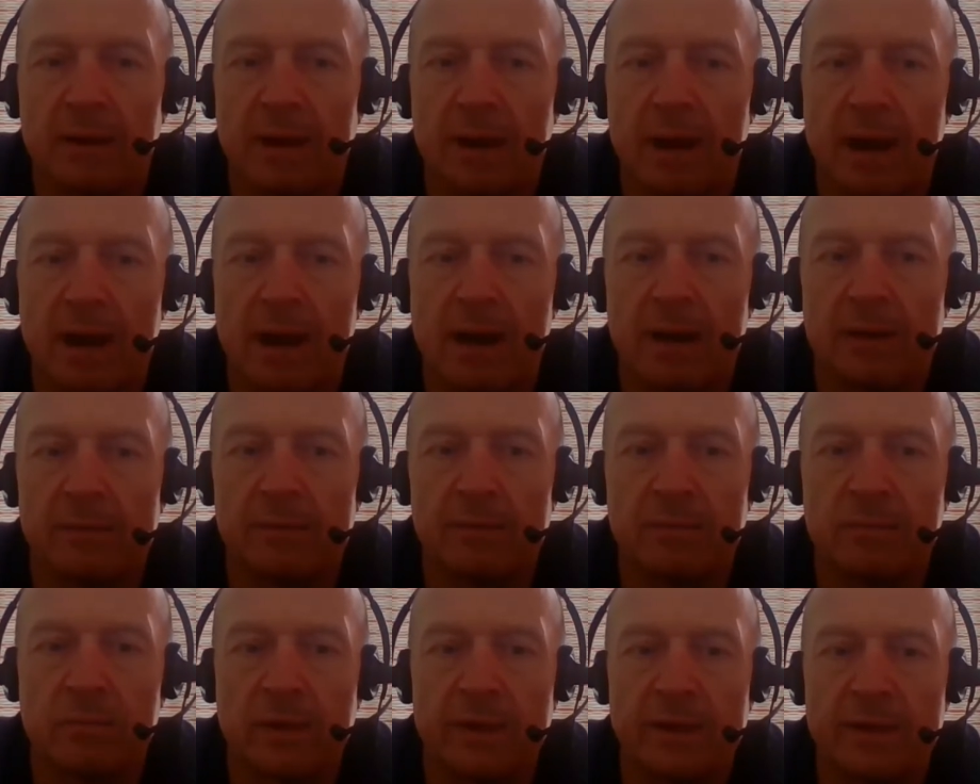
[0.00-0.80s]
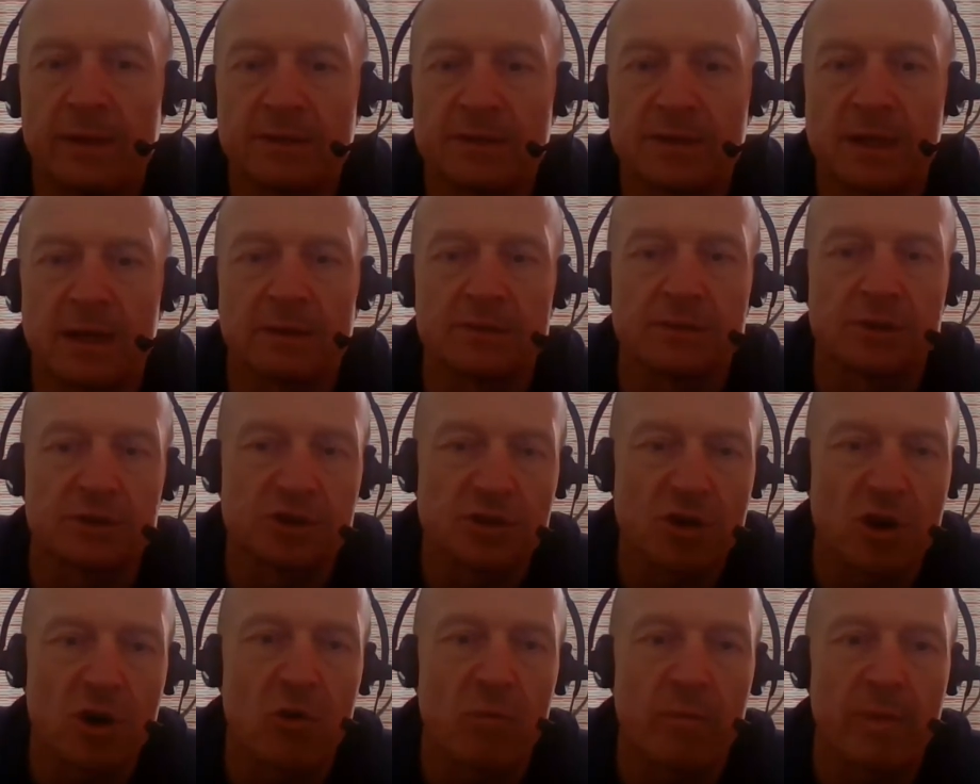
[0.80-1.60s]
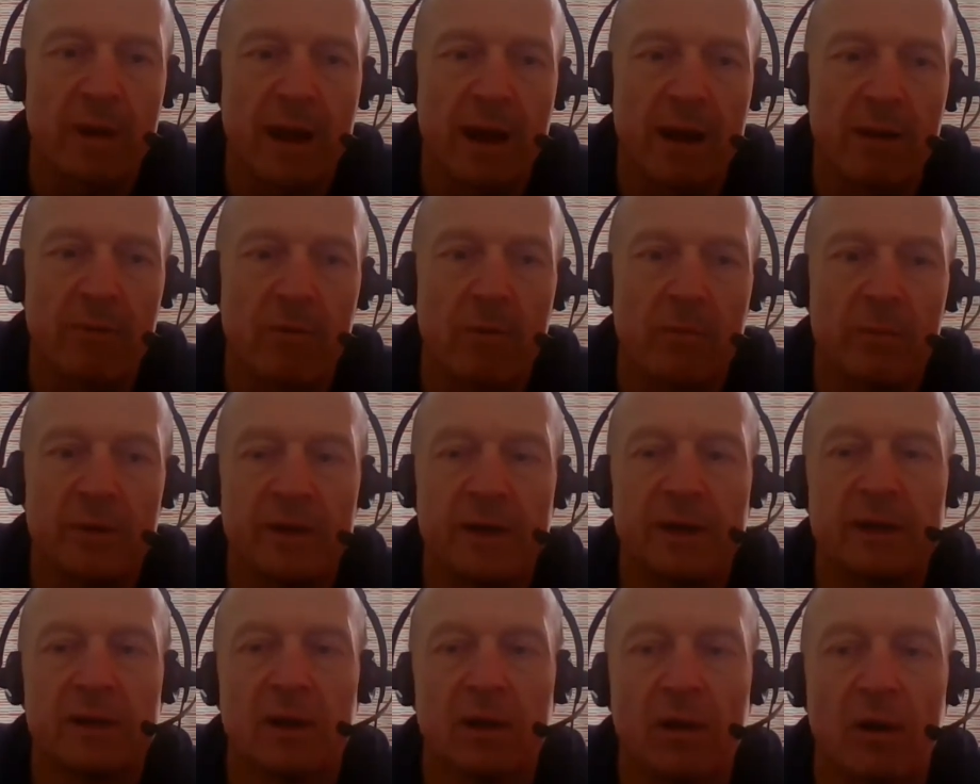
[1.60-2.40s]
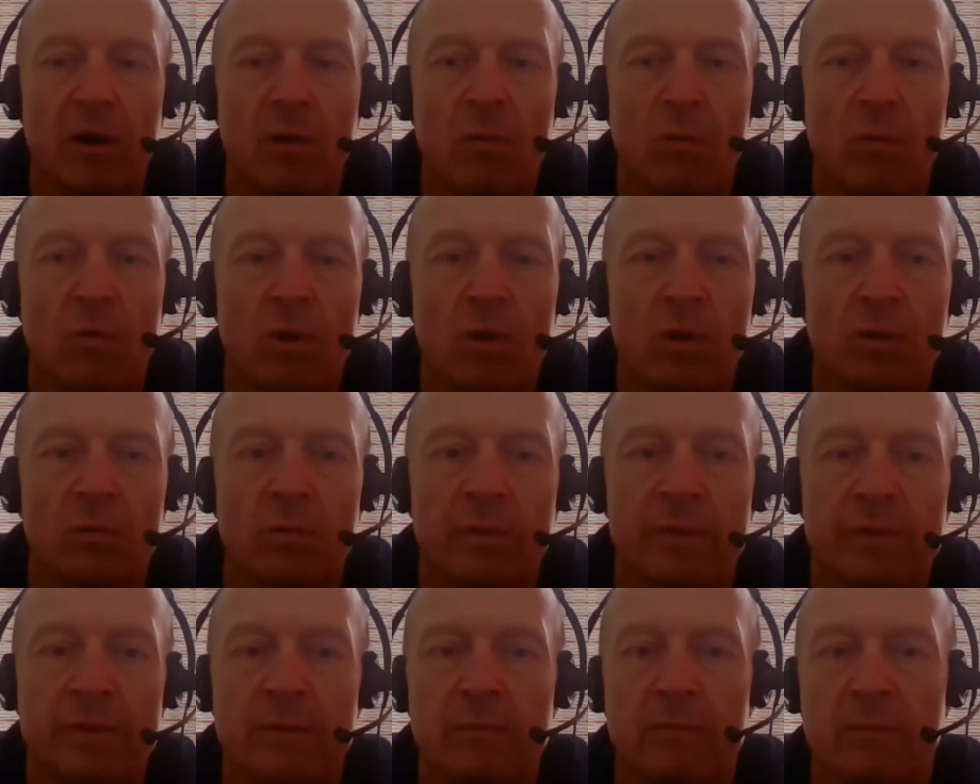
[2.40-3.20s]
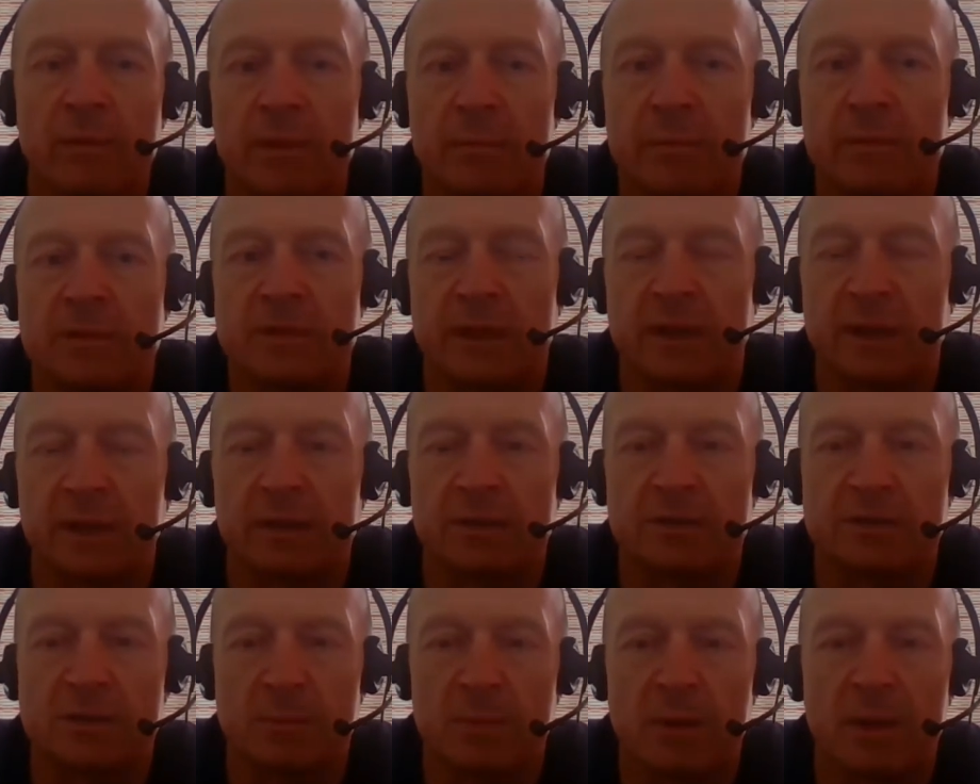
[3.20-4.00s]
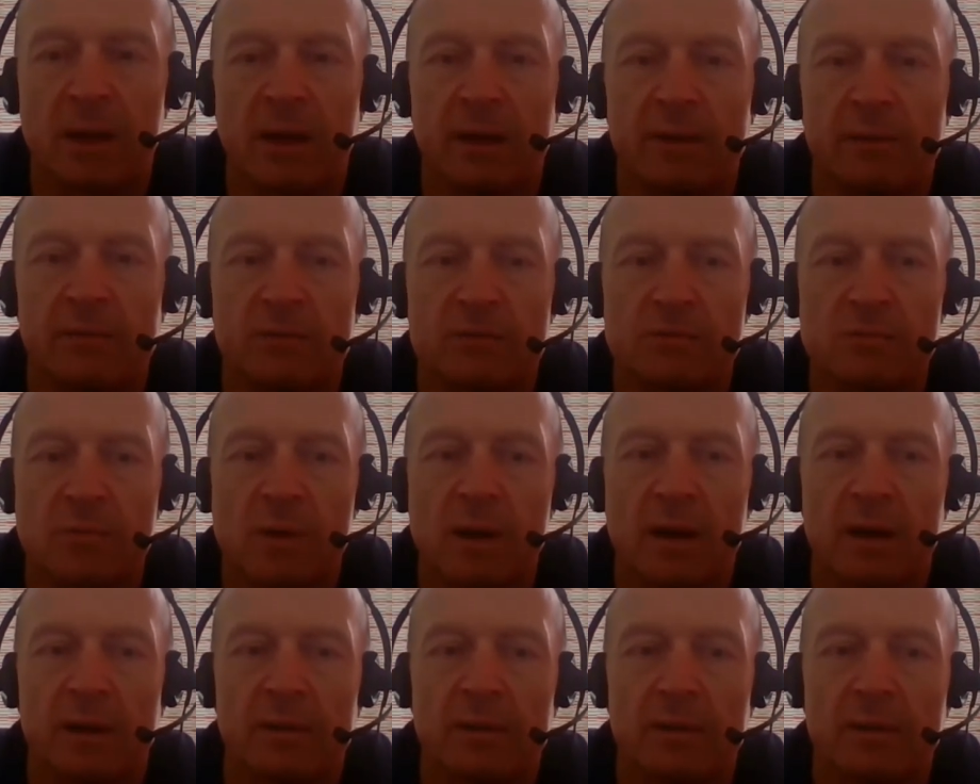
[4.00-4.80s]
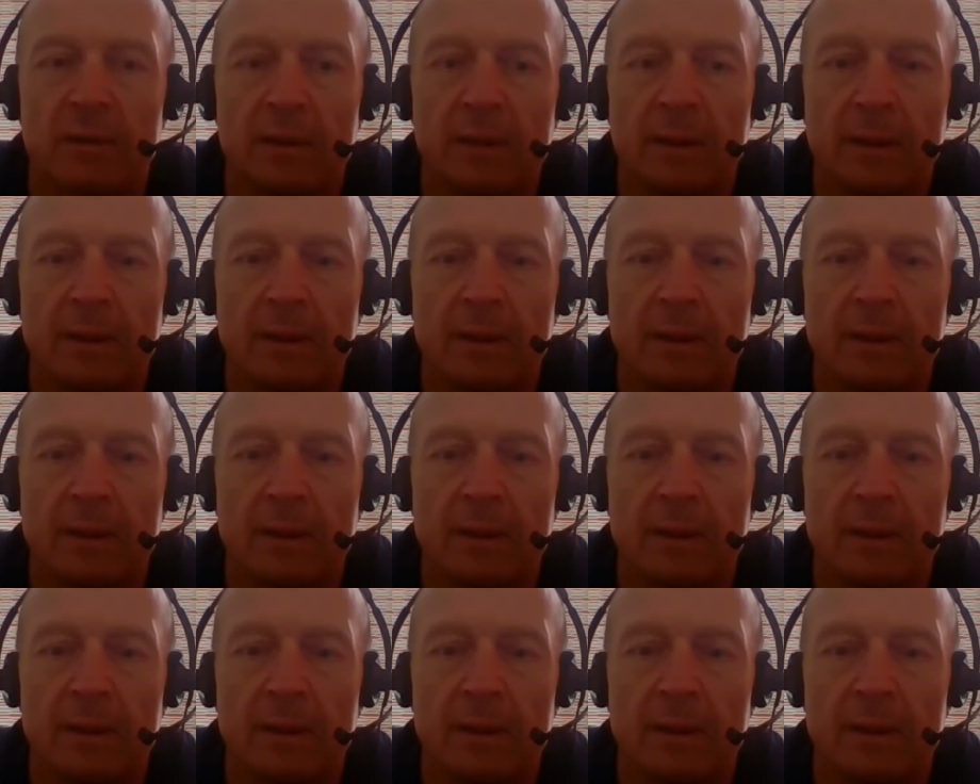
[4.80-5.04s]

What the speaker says: and we started to scope it out. And we did a lot of work with the particular supplier as well,